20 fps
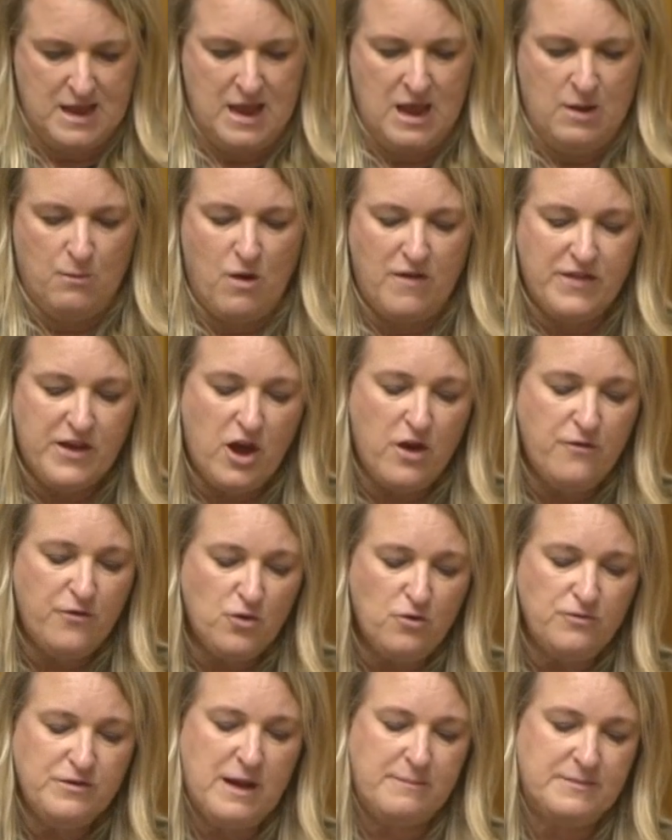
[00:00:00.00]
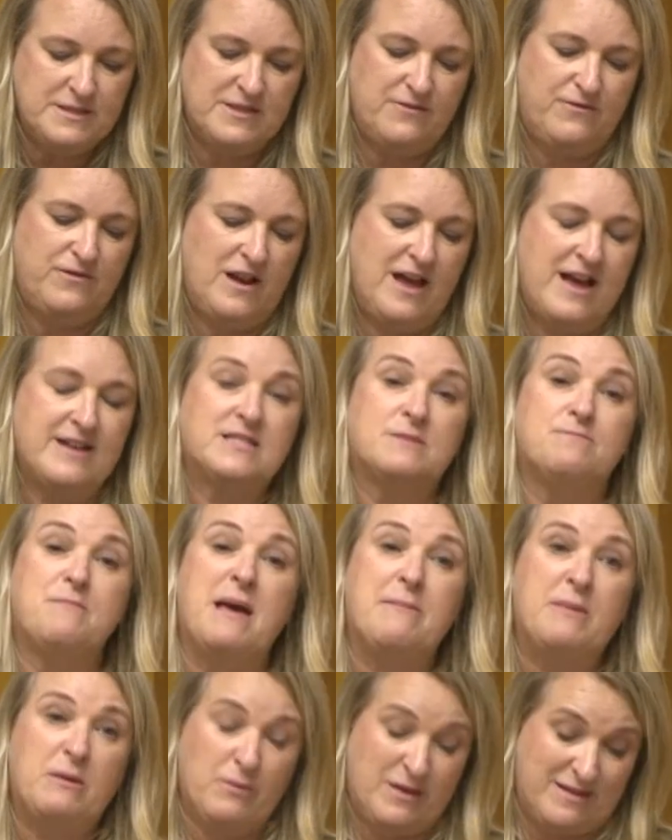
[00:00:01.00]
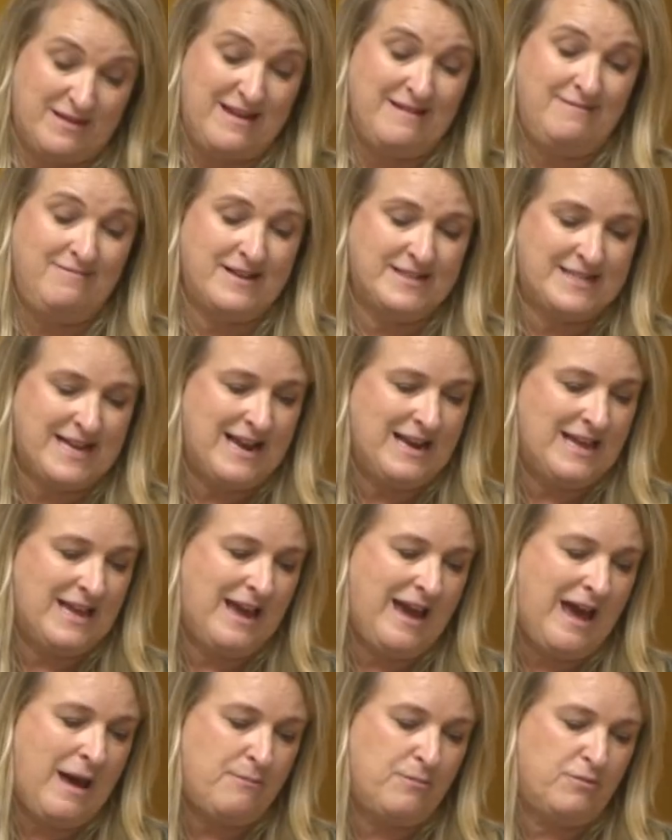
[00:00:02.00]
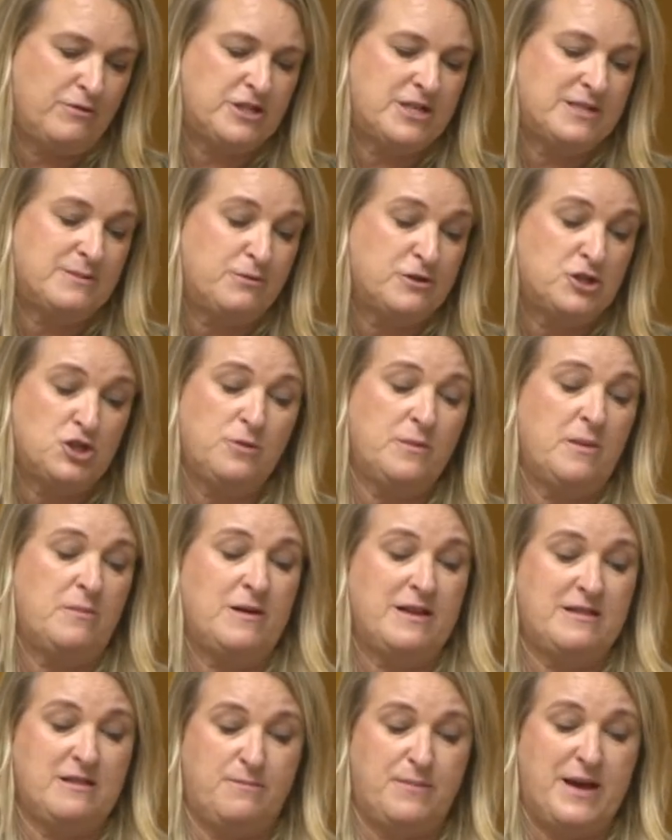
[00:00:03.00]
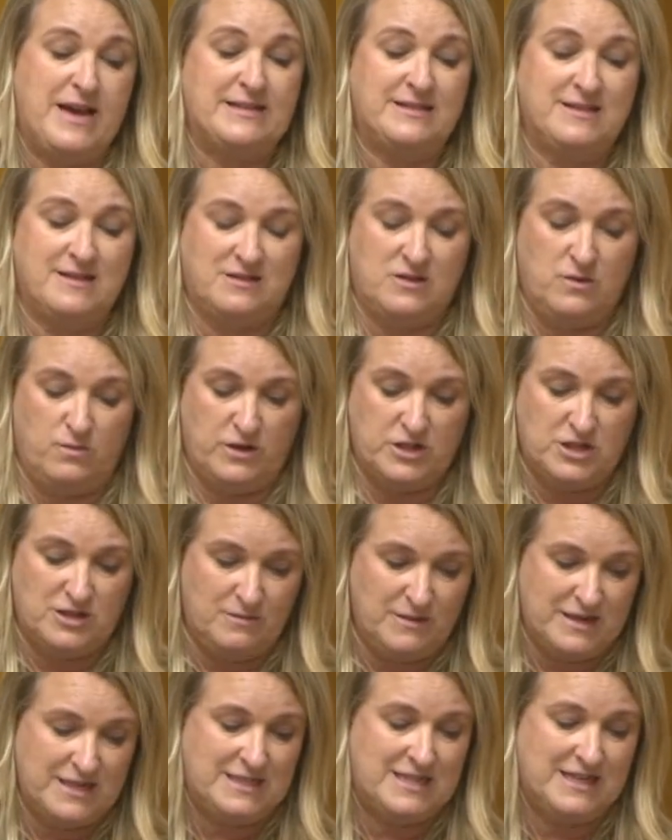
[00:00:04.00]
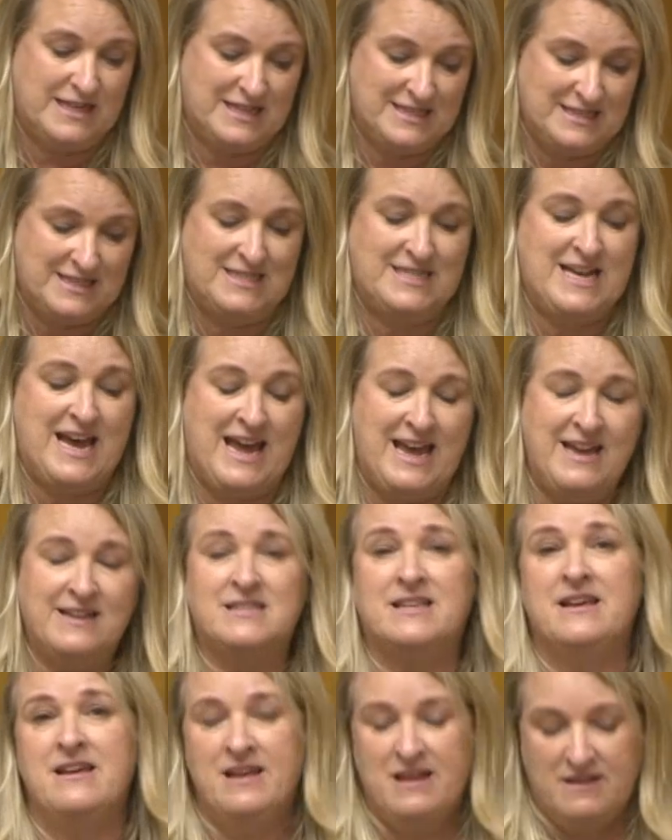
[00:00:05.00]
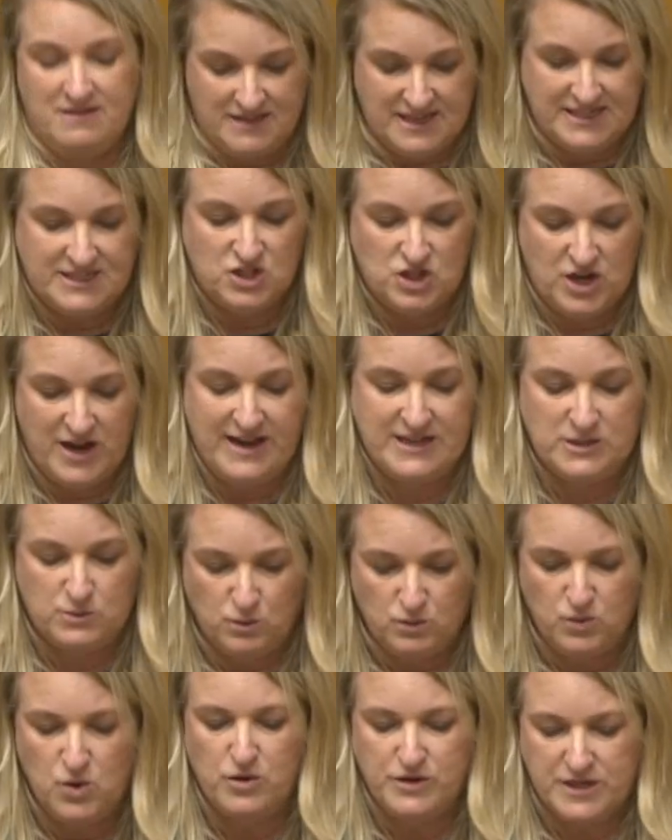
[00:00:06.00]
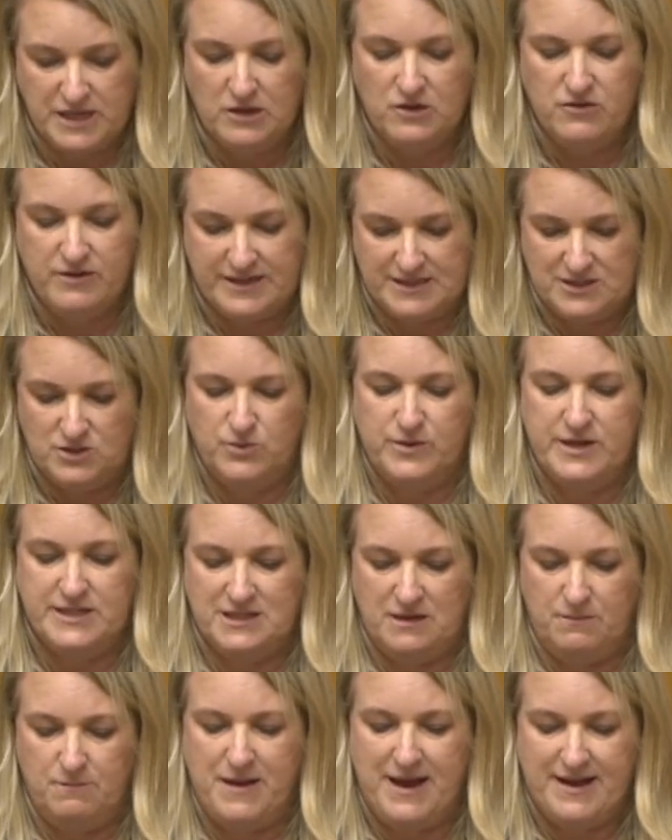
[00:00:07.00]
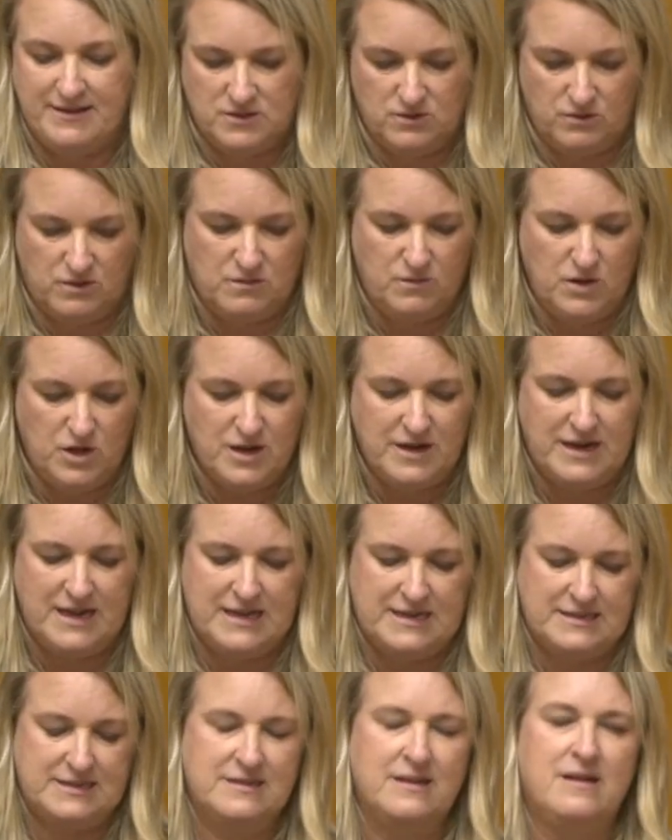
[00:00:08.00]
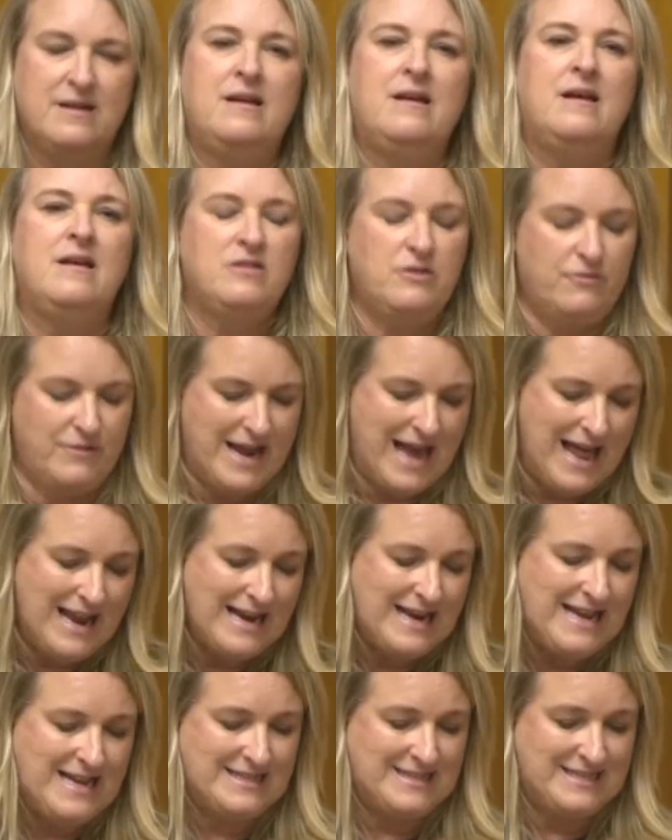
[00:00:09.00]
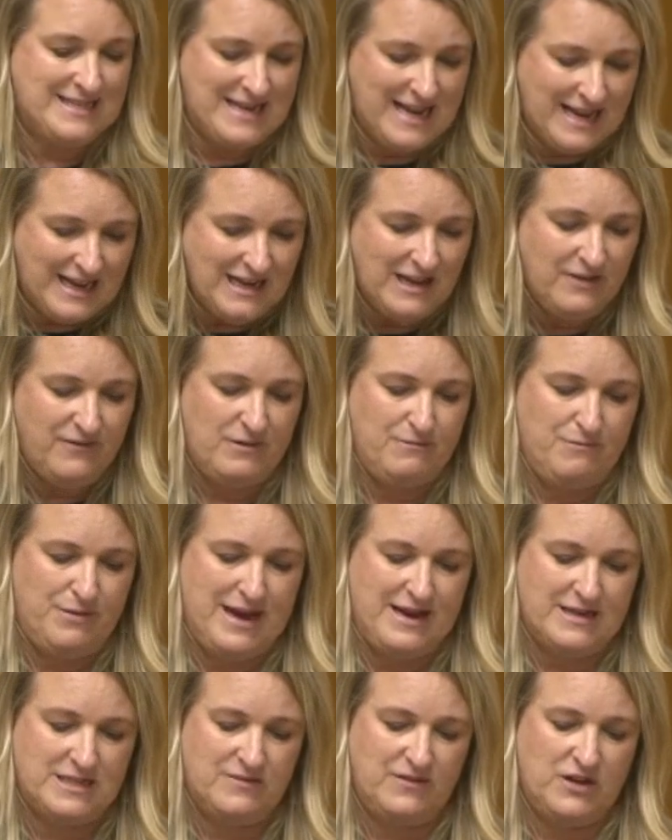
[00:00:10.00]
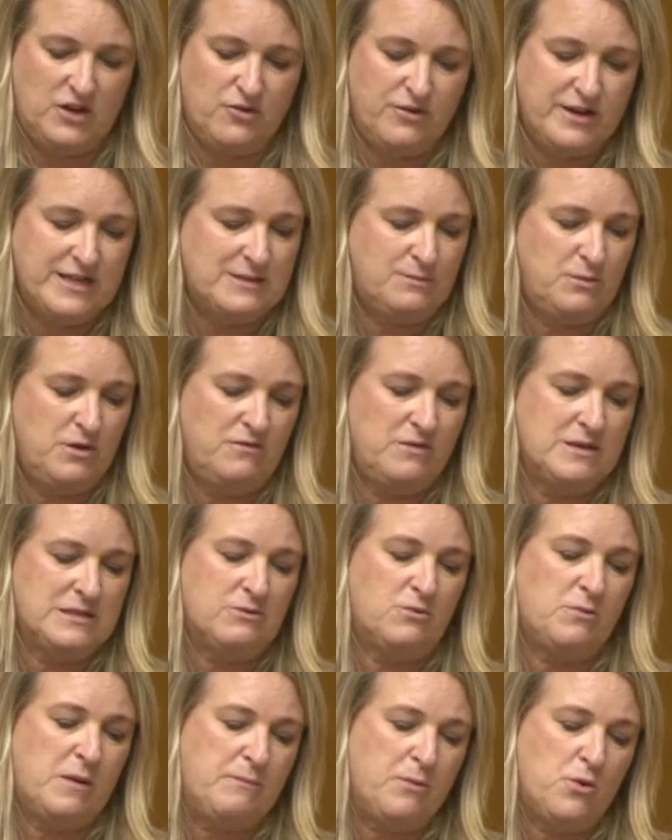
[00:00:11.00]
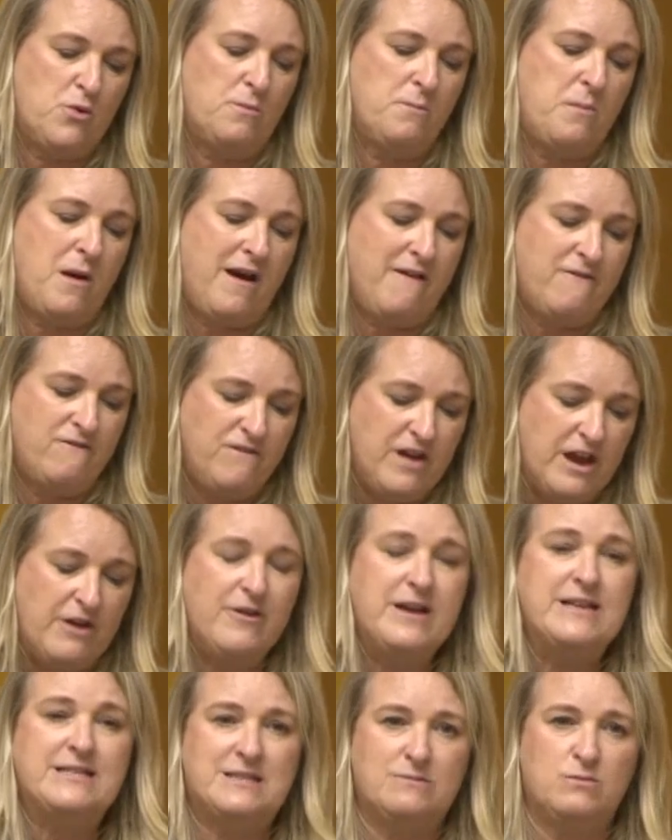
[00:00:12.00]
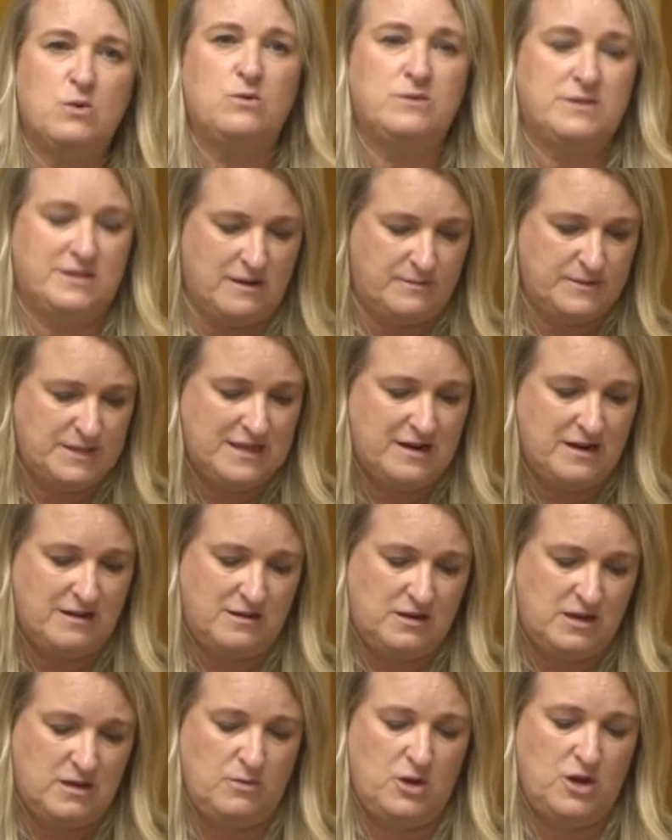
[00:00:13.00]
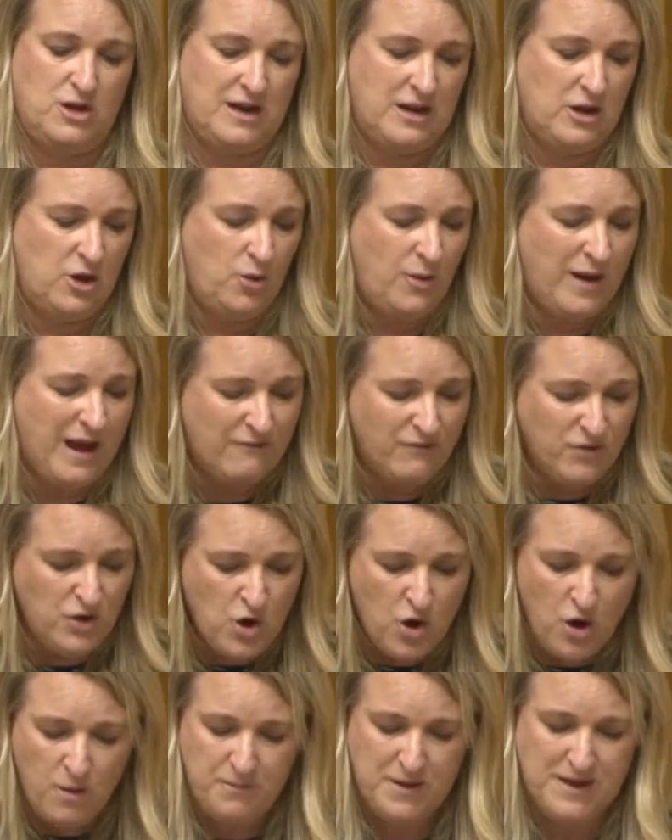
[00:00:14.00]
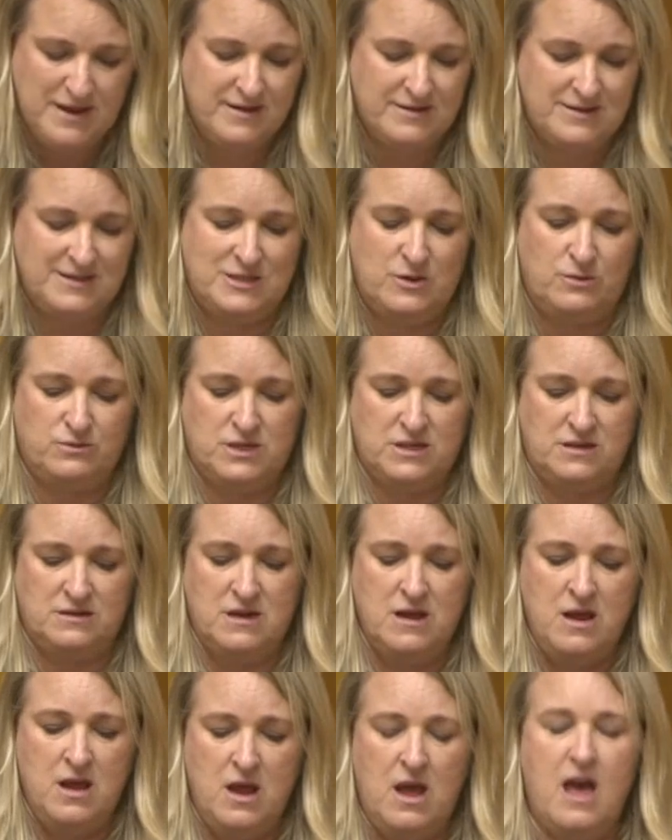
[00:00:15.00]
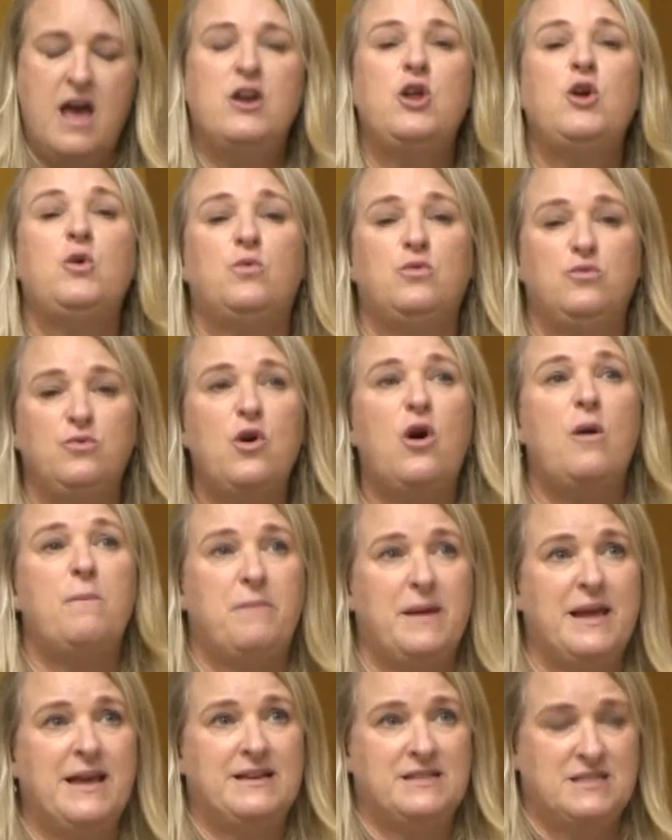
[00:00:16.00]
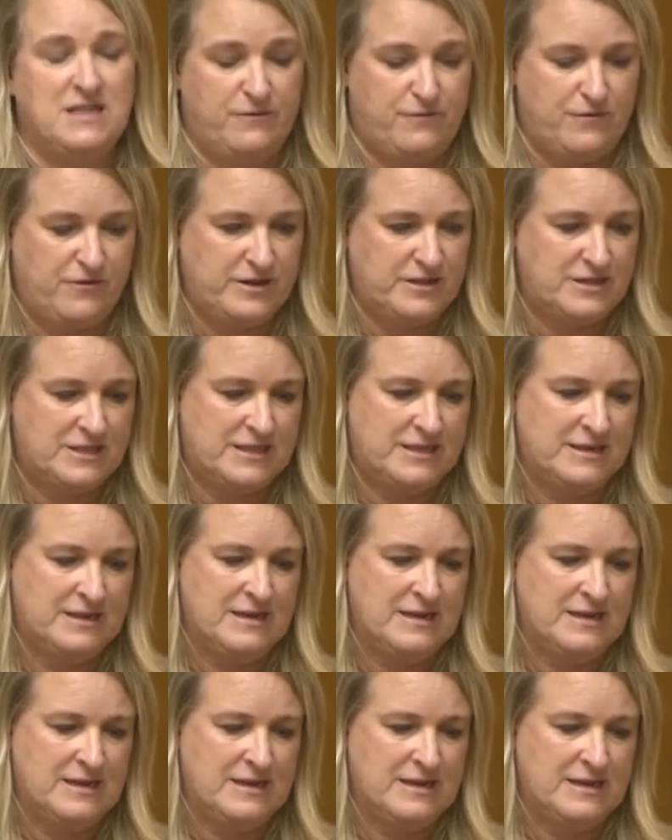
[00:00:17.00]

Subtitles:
While the overall numbers of flights may be within the daily cap, which is presumably the basis on which the minister can state this change will not increase noise impacts on communities, the reality is the negative impact of increased movements will be borne by a very small subset of the community who have not been consulted and who will not be indifferent.